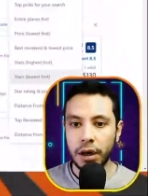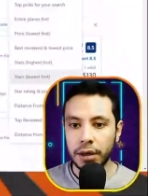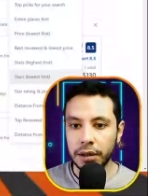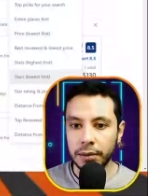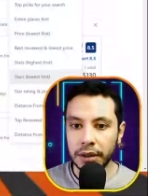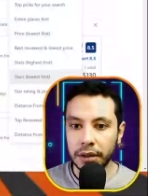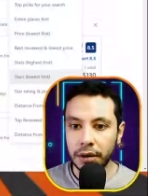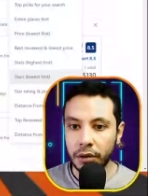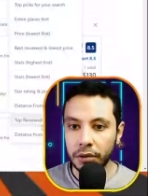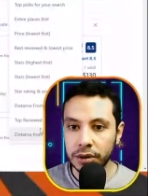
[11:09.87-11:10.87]
depending
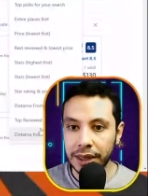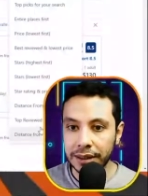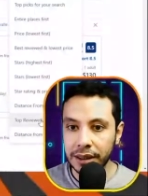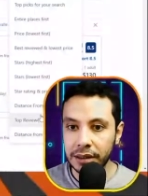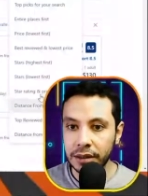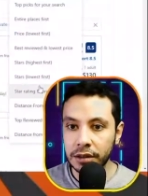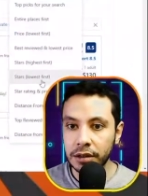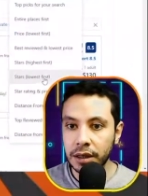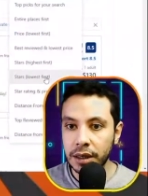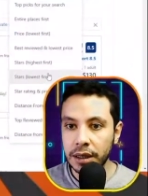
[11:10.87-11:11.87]
on the distance,
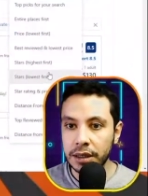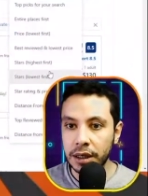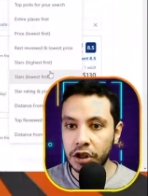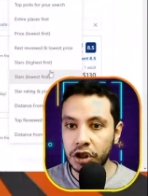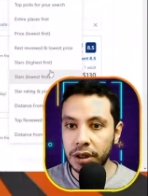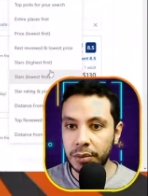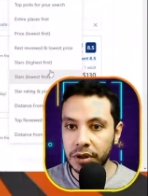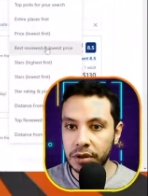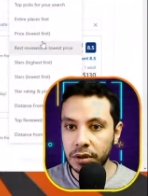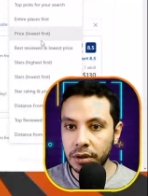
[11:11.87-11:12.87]
the
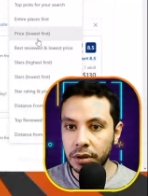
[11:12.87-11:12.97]
cheapest,